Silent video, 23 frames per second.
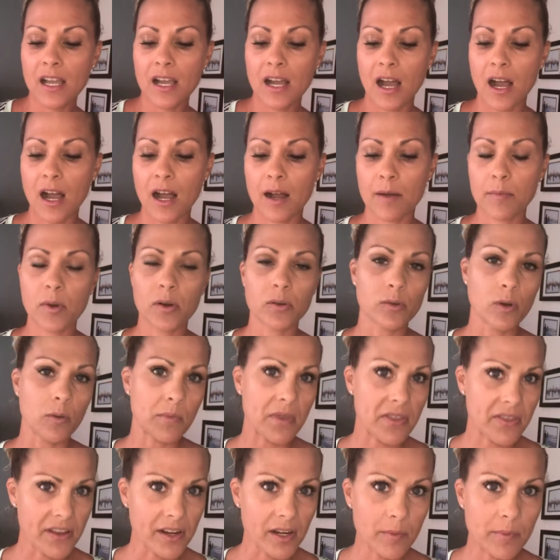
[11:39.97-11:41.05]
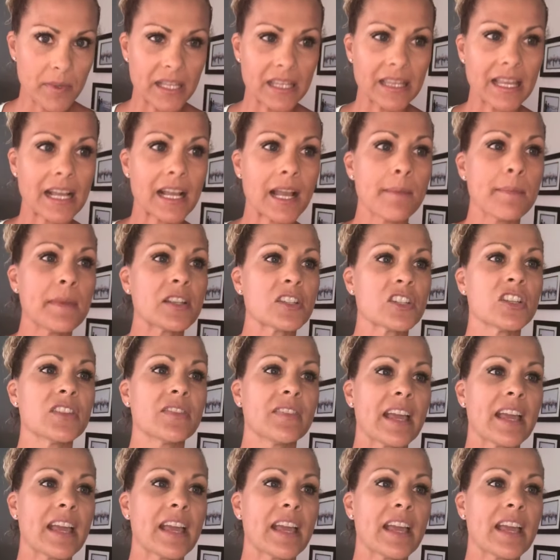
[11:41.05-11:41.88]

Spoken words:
aromatherapy, like I mentioned,